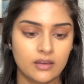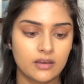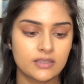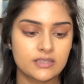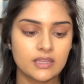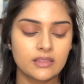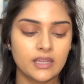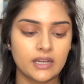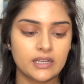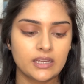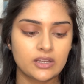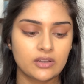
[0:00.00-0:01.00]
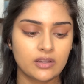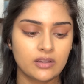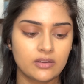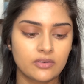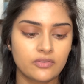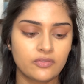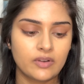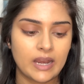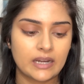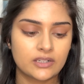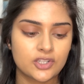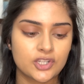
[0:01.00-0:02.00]
a synthetic
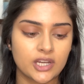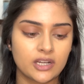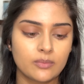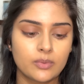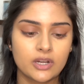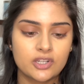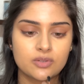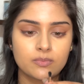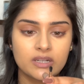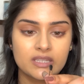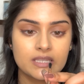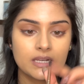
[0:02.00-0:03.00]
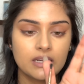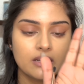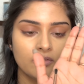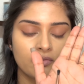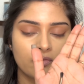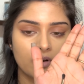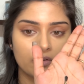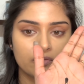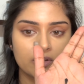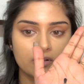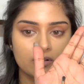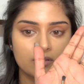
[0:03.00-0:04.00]
flat shader brush but it's a little
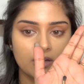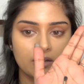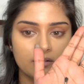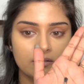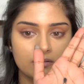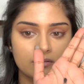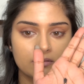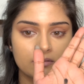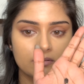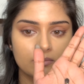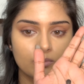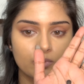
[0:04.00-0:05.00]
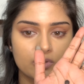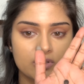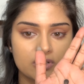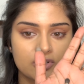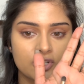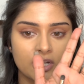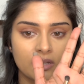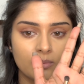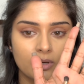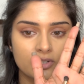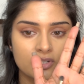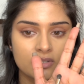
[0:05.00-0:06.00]
fluffier than most shader
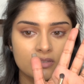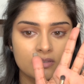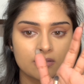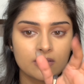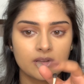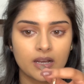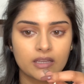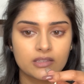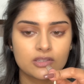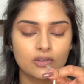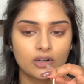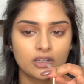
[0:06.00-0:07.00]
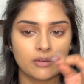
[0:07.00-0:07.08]
brushes like it's not